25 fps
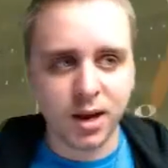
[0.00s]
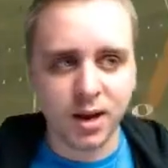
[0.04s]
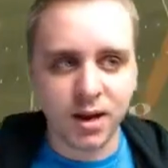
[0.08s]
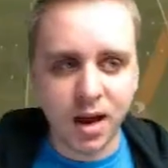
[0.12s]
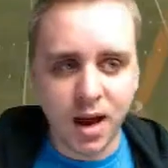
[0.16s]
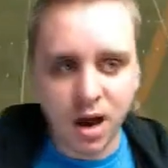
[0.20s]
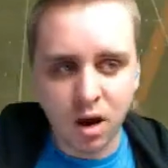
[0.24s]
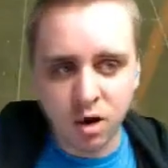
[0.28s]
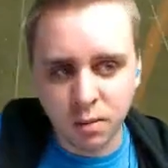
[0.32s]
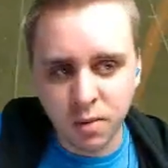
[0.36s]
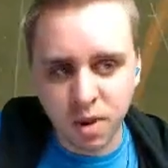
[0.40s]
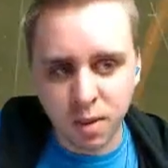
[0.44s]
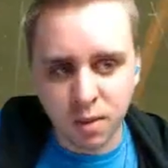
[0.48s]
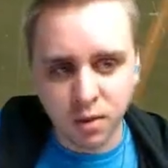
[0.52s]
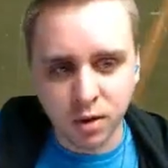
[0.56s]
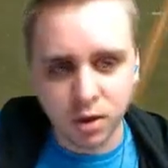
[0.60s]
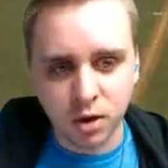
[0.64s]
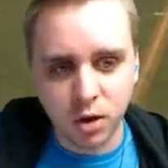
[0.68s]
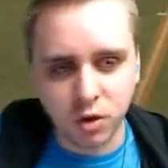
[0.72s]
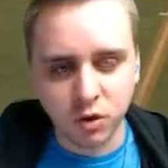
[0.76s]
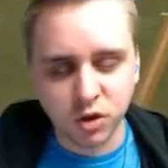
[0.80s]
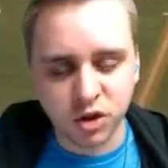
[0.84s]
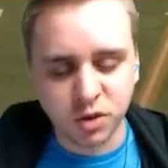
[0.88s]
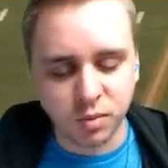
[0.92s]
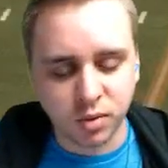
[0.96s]
I cannot
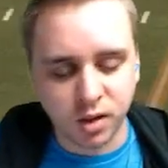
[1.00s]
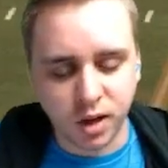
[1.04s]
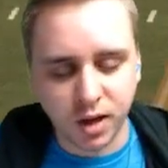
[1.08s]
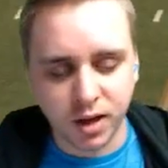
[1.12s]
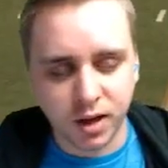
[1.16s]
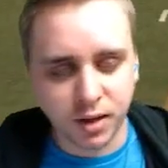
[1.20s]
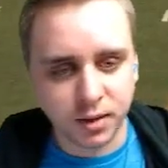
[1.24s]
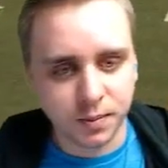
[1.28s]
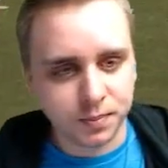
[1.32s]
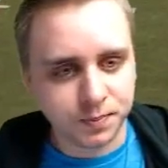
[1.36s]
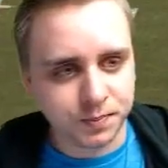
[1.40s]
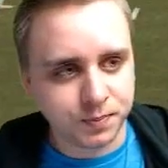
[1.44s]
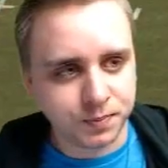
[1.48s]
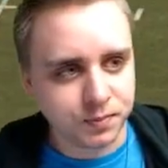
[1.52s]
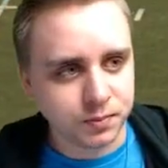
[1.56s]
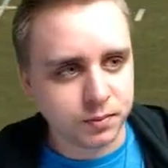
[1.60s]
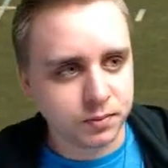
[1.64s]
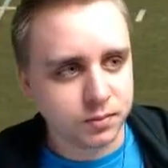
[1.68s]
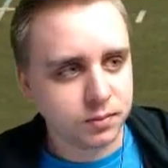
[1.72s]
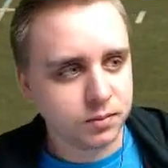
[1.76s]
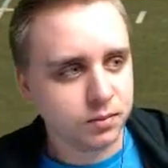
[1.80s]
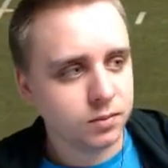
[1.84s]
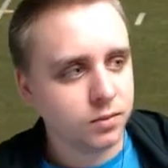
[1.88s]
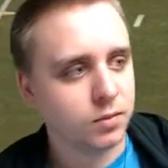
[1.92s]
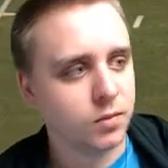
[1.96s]
remember who was playing,
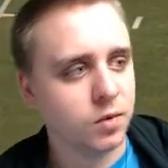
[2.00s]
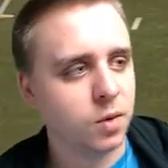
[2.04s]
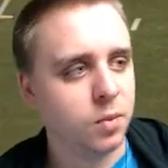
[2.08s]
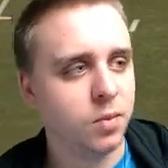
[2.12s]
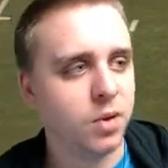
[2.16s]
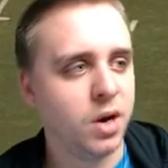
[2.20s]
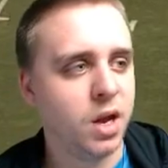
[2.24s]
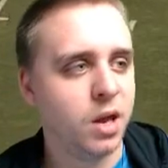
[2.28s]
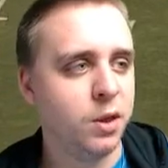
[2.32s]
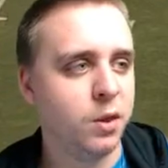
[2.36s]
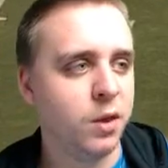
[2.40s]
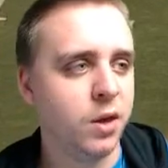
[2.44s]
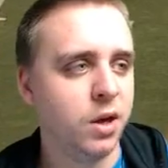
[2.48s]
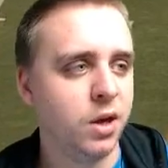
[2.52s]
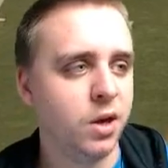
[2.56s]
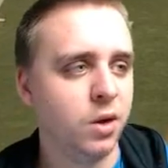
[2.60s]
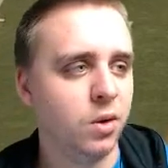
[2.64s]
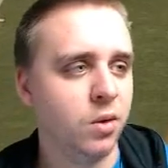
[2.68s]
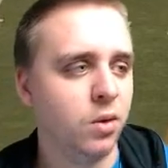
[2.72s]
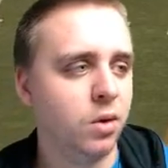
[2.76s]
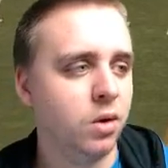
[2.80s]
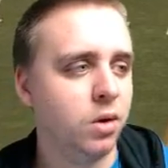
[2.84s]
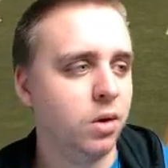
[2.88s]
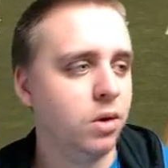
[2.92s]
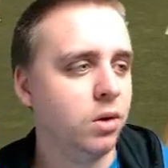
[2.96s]
but I think
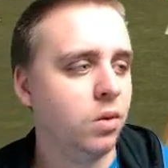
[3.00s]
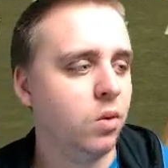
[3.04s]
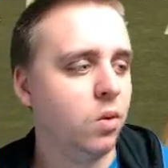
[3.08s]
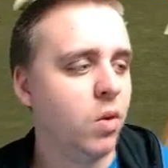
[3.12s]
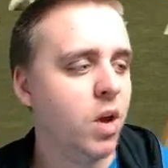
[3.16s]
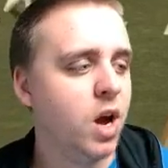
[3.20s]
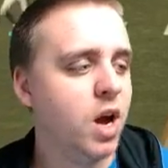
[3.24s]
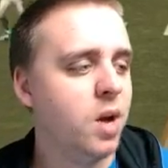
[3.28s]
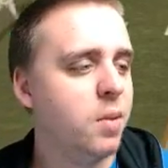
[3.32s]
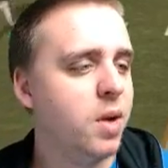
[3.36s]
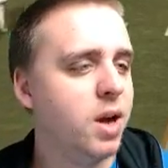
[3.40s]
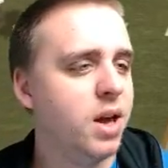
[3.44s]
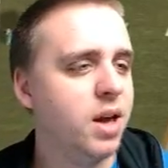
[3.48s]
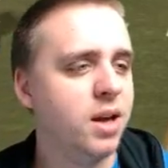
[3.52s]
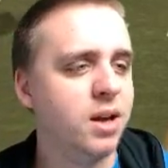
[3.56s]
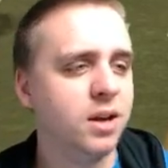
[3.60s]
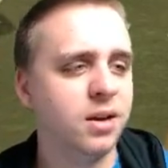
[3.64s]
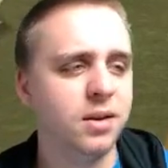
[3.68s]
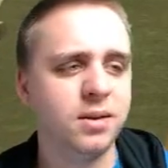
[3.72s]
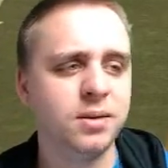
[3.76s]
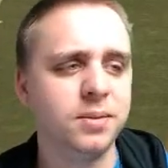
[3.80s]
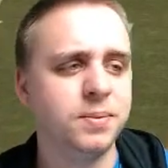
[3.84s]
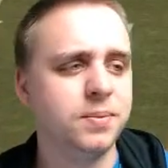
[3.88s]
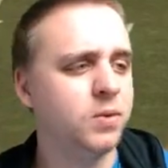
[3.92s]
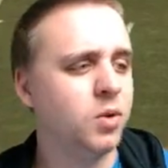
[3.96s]
it... Why am I
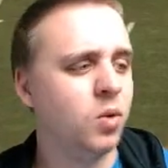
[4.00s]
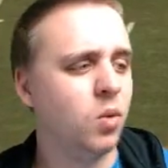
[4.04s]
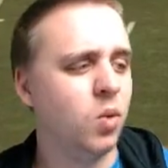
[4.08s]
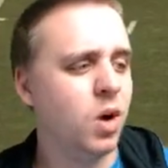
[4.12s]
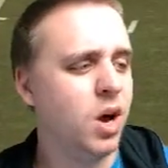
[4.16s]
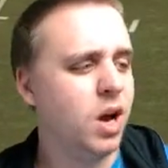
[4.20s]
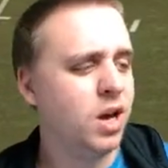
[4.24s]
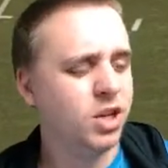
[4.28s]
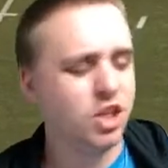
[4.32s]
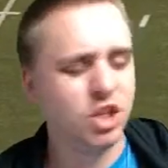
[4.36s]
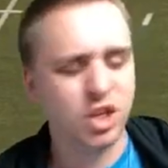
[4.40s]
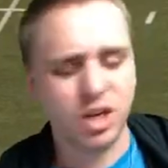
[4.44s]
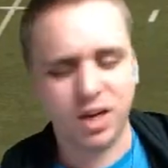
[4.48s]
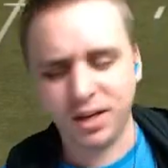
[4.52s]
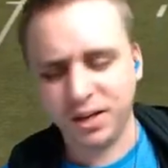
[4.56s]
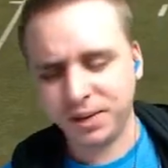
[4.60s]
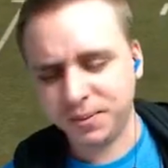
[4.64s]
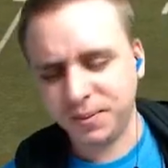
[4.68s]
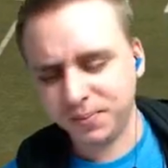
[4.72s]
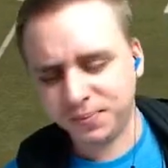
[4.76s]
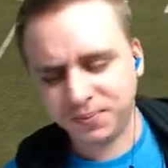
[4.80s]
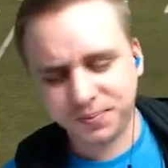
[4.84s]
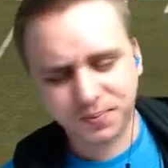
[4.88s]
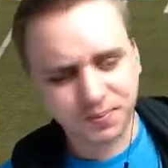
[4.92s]
watching?